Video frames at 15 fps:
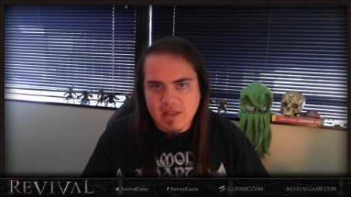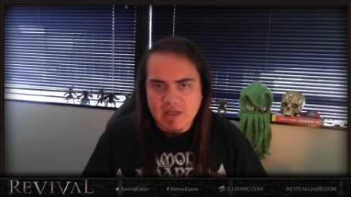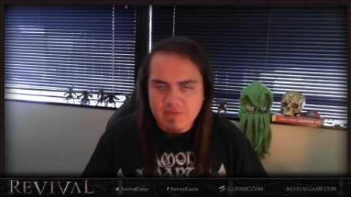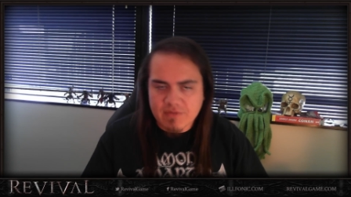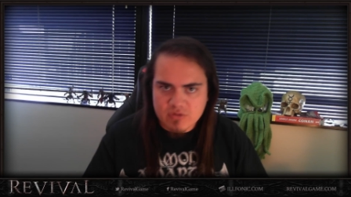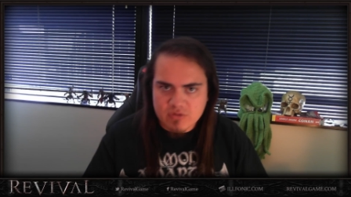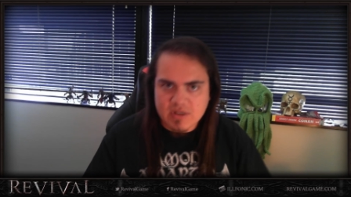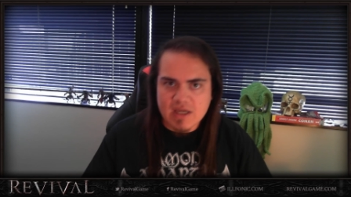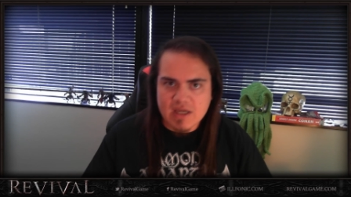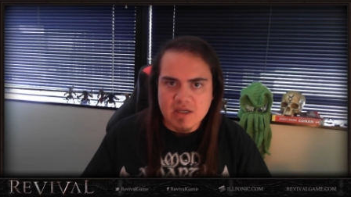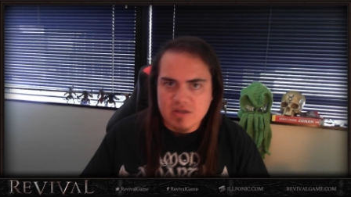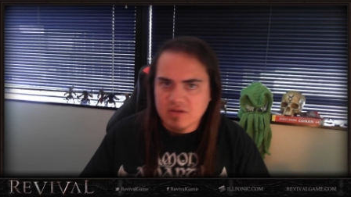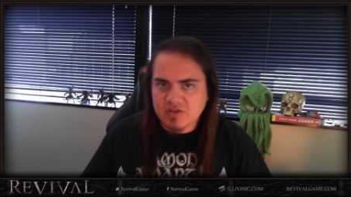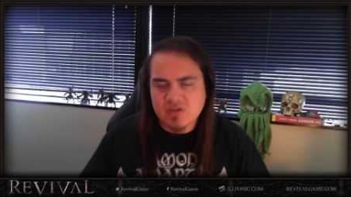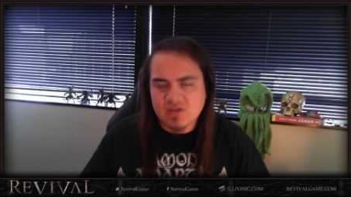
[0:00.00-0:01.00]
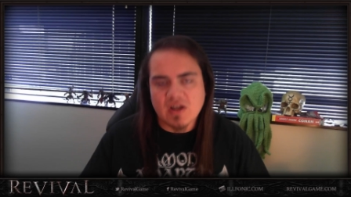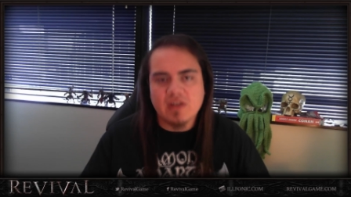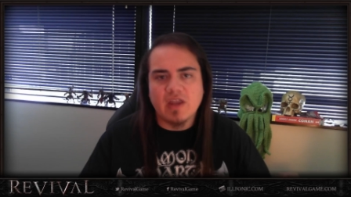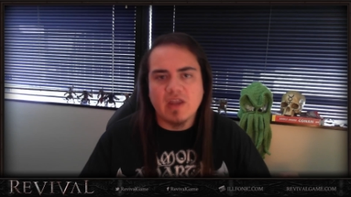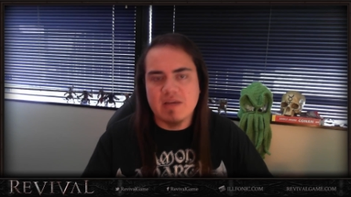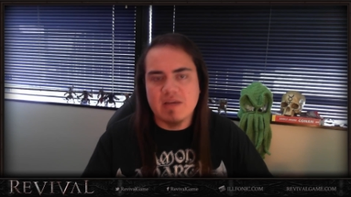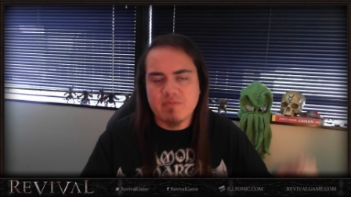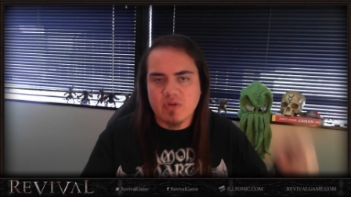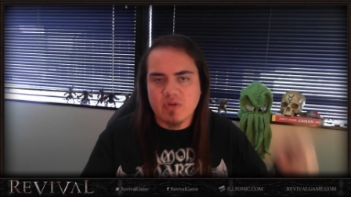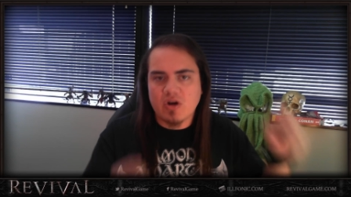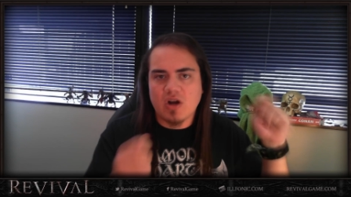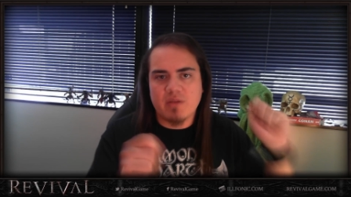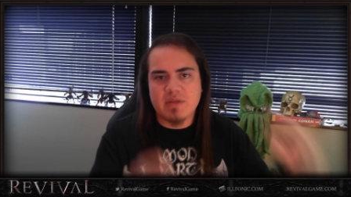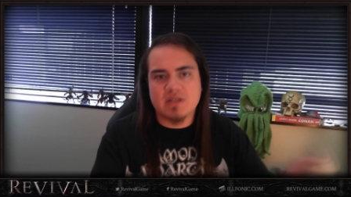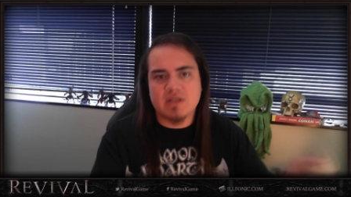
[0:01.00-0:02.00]
Like if you take your sunlight and put it
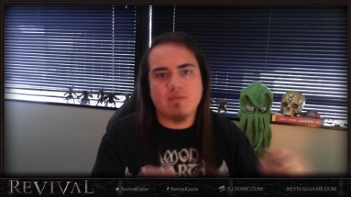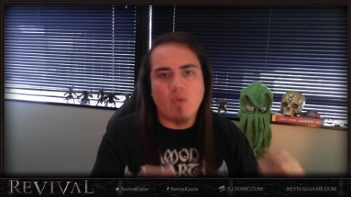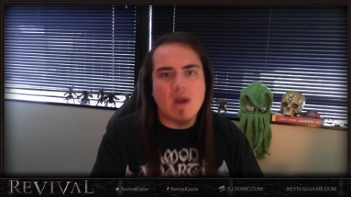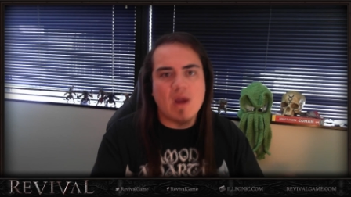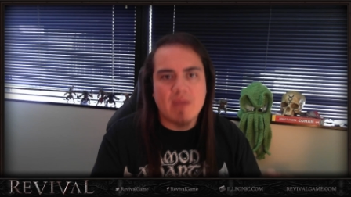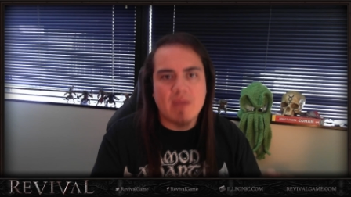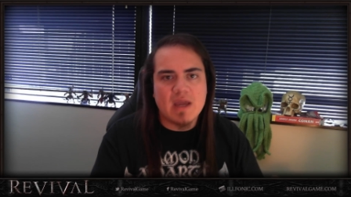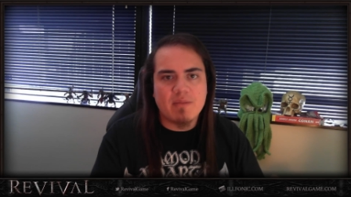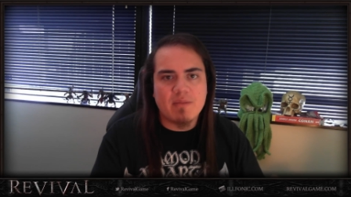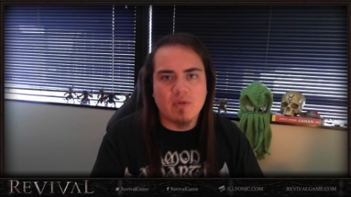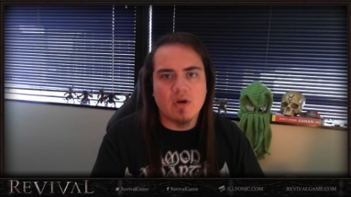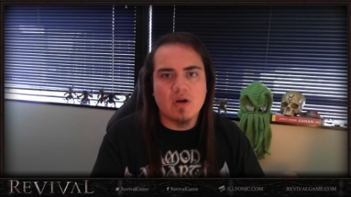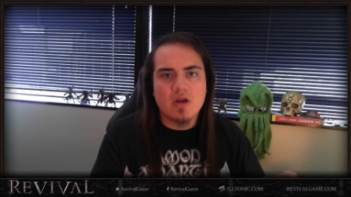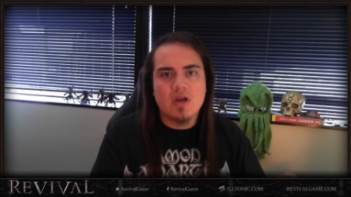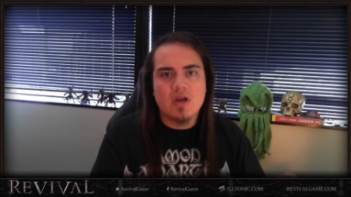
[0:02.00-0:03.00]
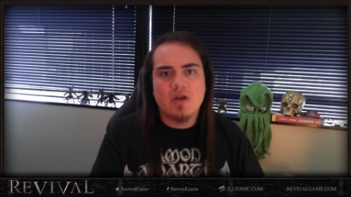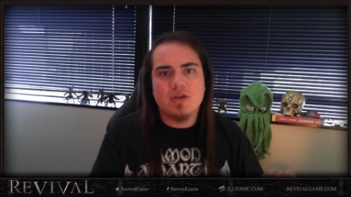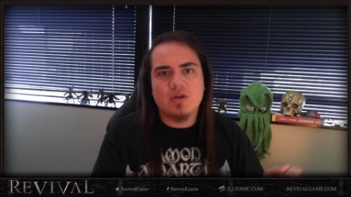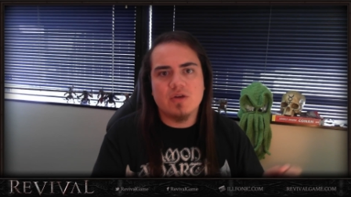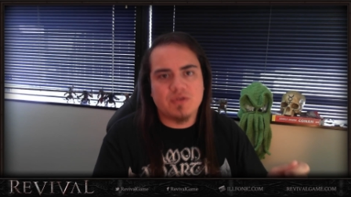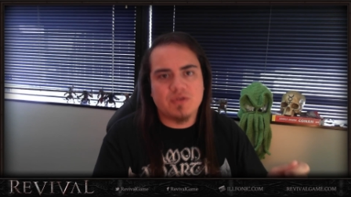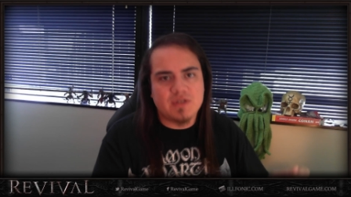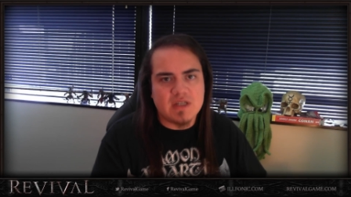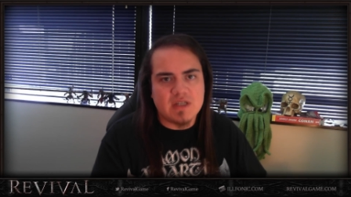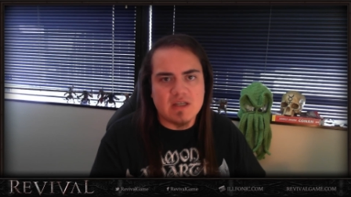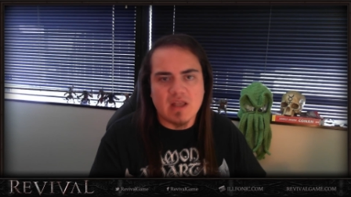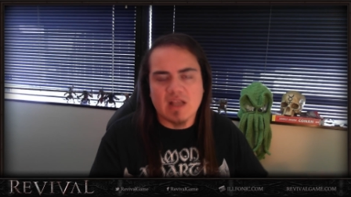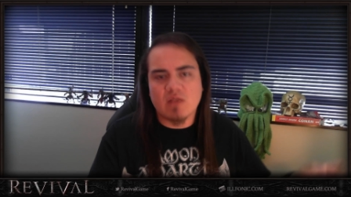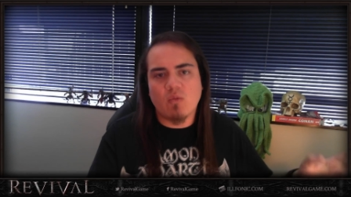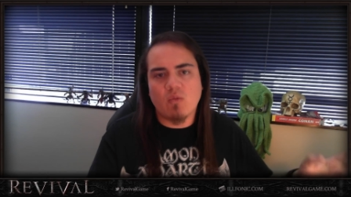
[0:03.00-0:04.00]
on a piece of white paper, you'll see
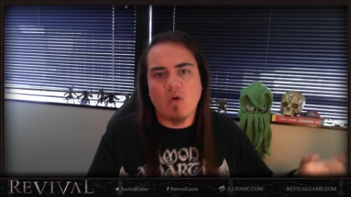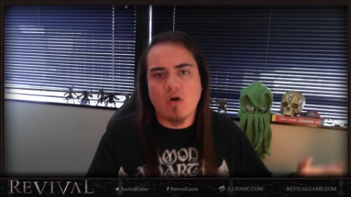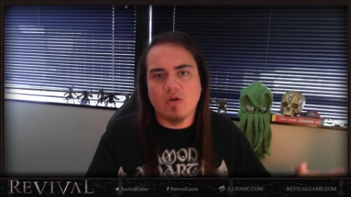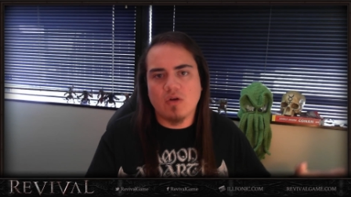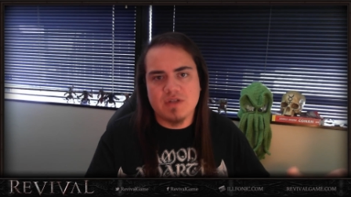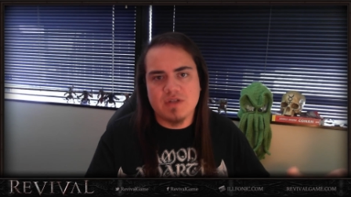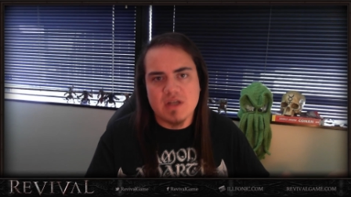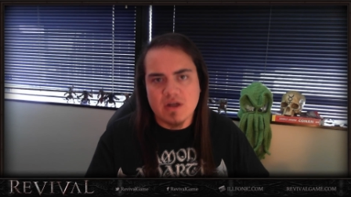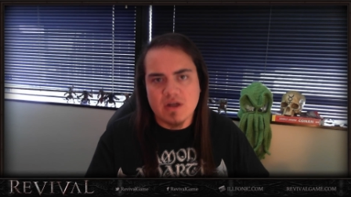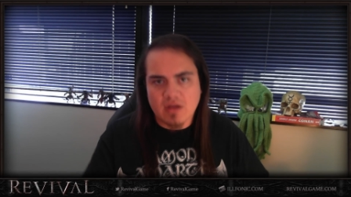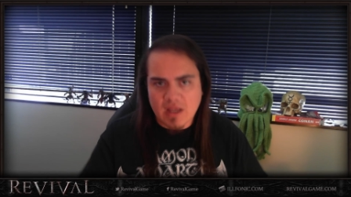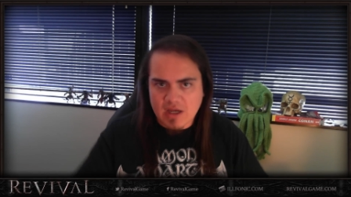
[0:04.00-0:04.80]
like the walls near like